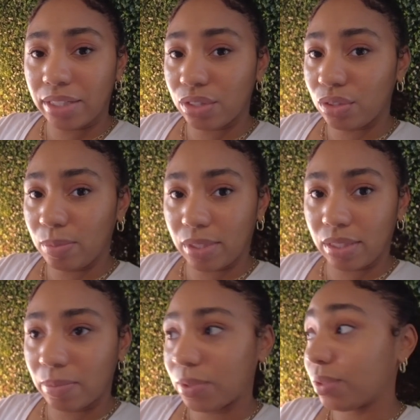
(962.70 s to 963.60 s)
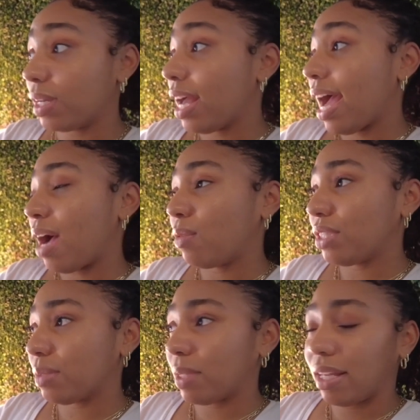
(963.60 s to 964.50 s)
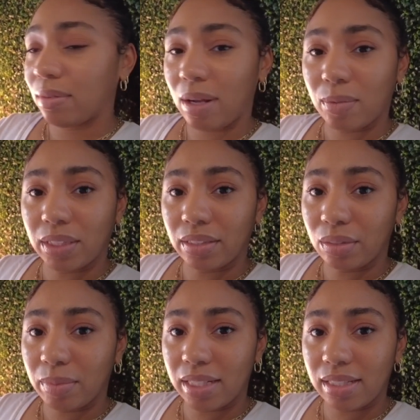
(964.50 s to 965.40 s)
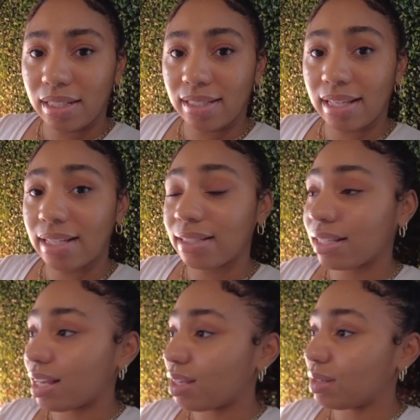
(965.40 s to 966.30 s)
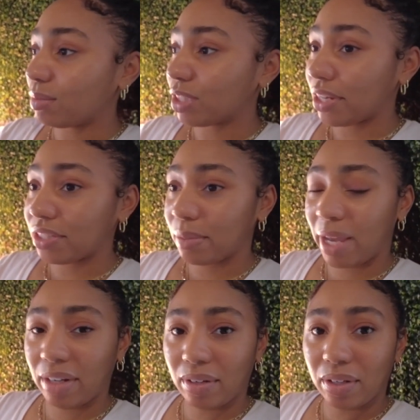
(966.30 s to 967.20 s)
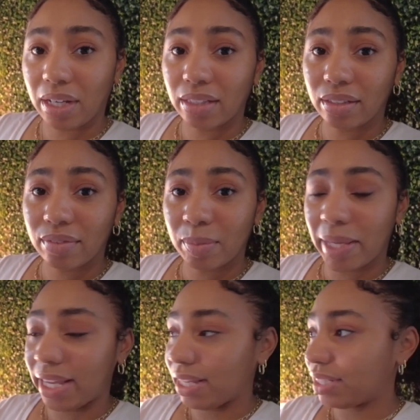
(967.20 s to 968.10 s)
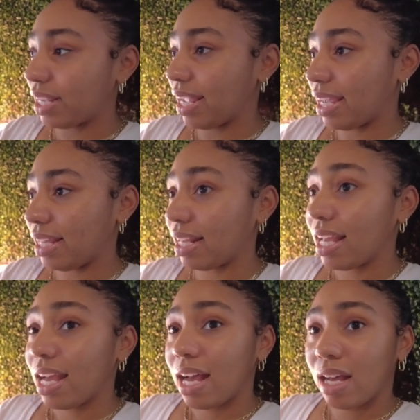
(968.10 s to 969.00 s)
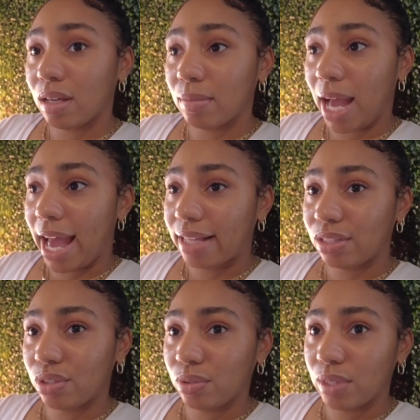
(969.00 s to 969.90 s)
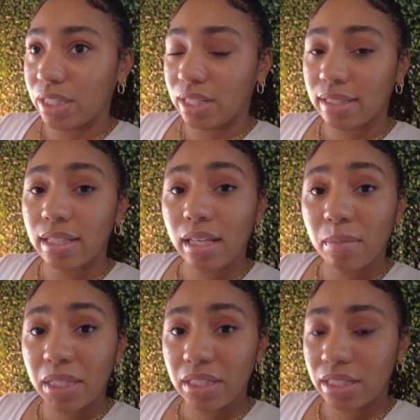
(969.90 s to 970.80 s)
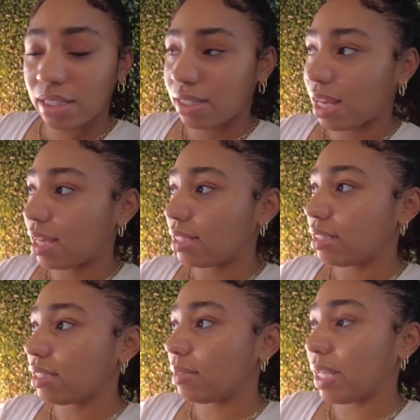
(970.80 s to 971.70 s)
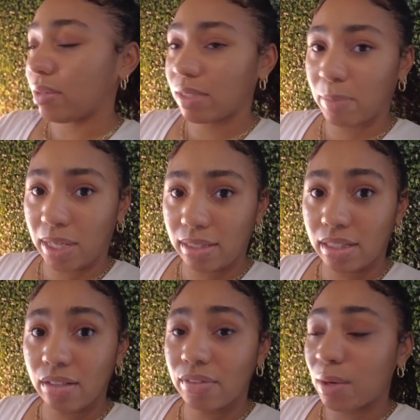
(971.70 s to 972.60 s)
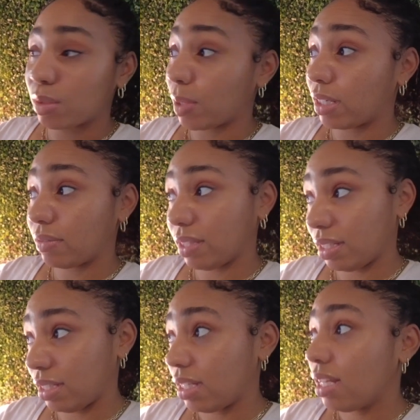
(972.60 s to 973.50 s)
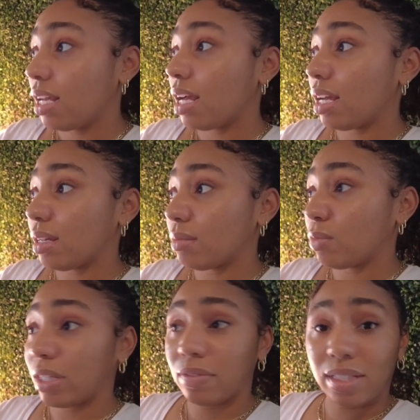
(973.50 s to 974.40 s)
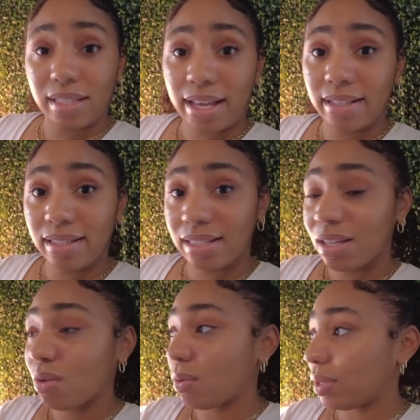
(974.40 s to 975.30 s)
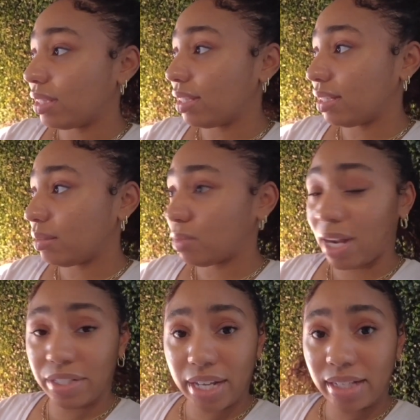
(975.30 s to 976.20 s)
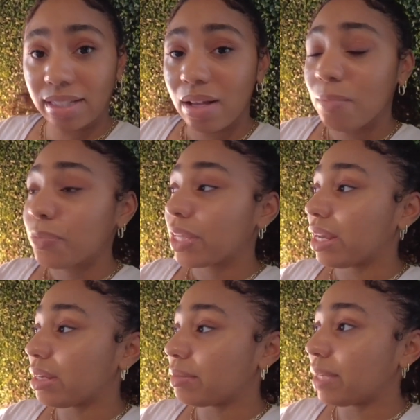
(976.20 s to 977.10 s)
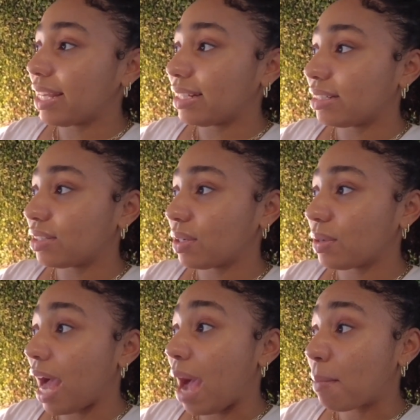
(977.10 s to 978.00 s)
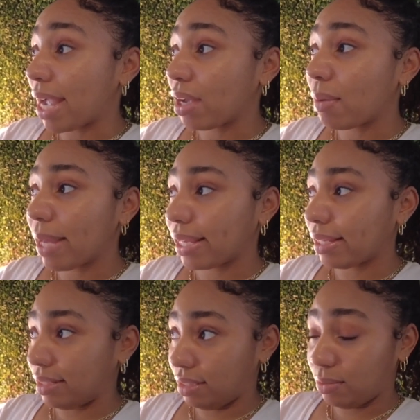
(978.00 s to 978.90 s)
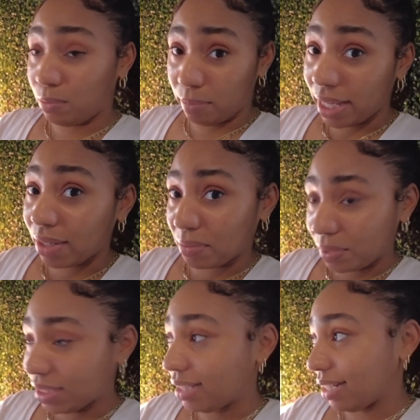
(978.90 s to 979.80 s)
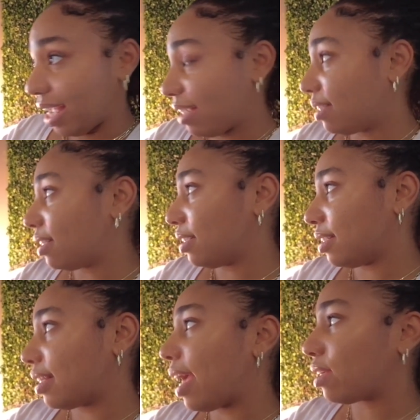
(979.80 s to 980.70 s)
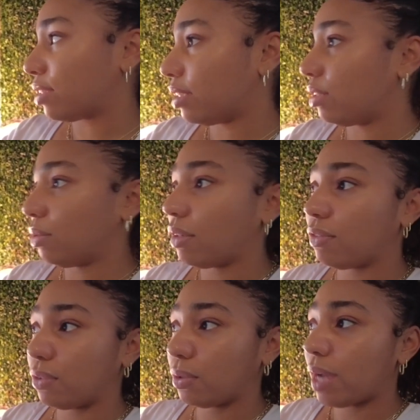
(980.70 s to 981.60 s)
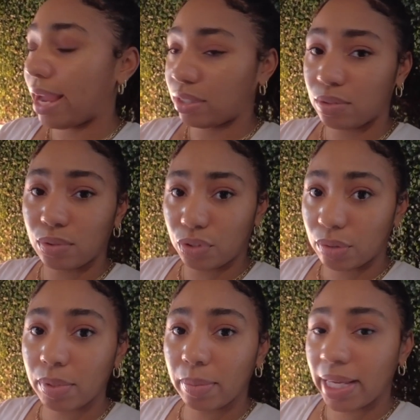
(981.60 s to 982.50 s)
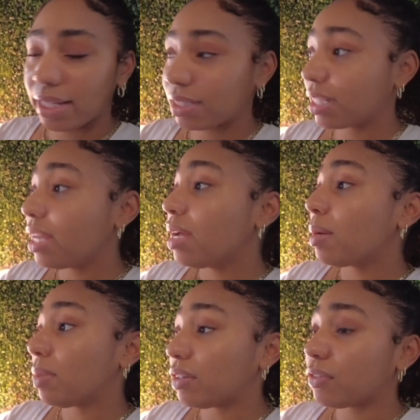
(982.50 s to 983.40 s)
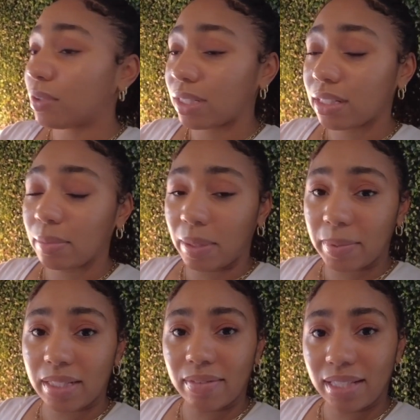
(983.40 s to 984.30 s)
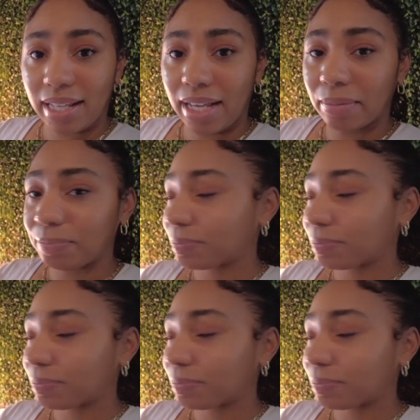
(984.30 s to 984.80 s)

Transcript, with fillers: is super simple. I was just playing around with a little bit of CSS, um, changing the background color of the page, and um, I had to adjust the image size to make it responsive. That was part of the um, one of the tests on the project. Um, and so I might go back and make it really nice and just actually do a full actual tribute page. But for the purpose of today,